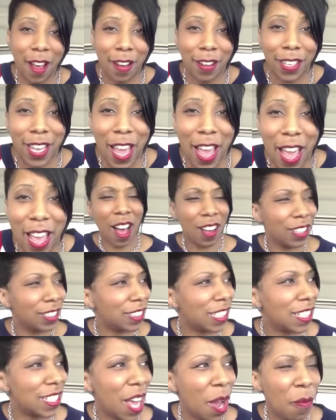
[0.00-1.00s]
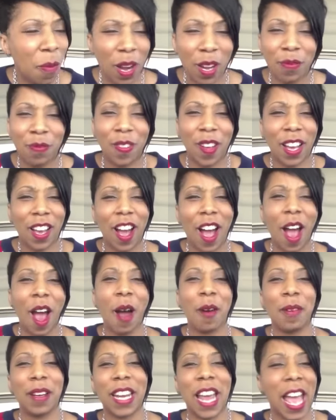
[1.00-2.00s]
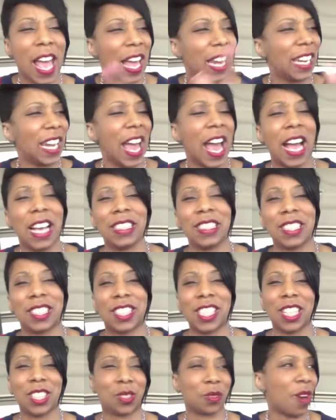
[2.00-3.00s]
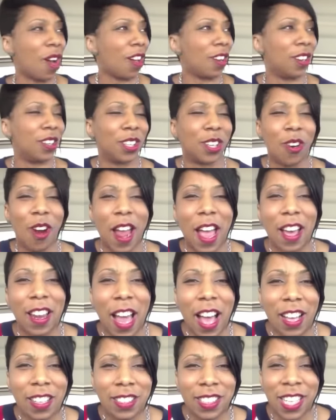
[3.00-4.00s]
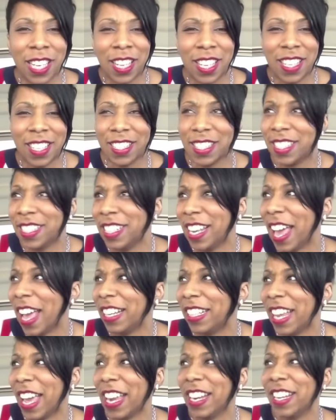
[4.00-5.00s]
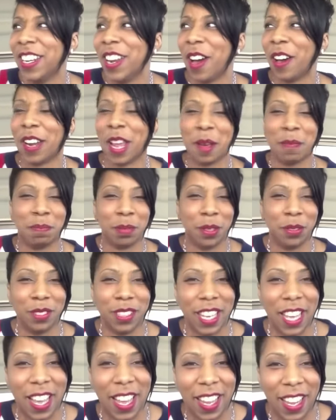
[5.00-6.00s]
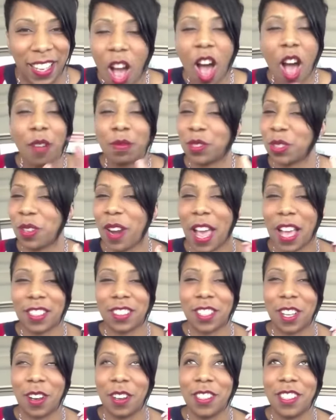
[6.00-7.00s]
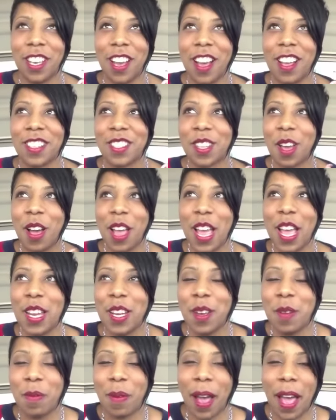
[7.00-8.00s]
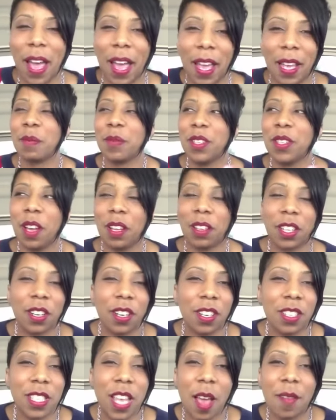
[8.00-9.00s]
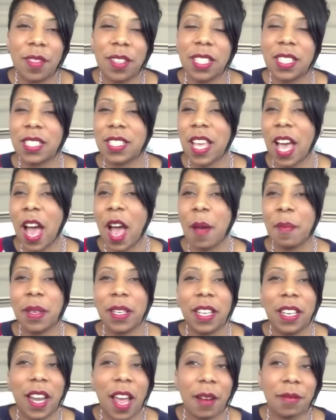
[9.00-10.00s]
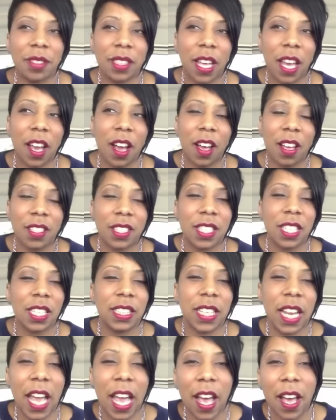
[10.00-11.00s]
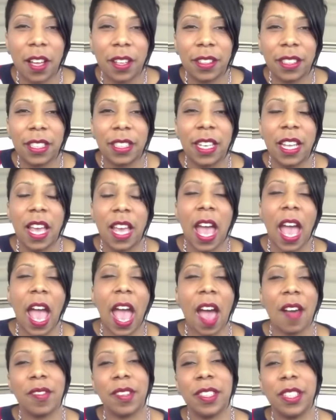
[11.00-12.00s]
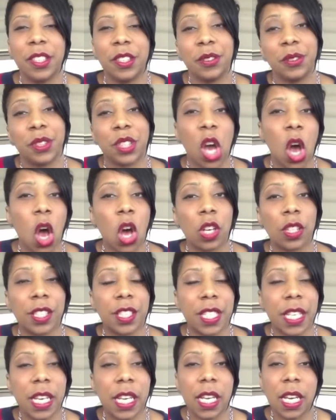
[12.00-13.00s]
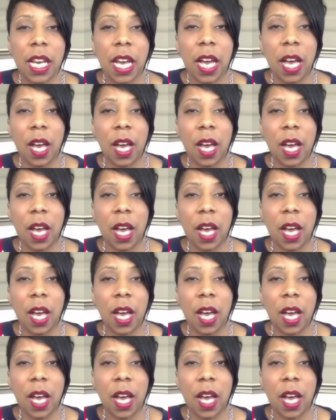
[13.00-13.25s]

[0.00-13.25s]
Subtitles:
I was just like, where the fuck are we? They had lines and shit drawn on the ground. I was just like, no, they bootleg. Off track though, y'all. So anyway, you know, the girls have a good time. And then after they all sit down and have a little talksy,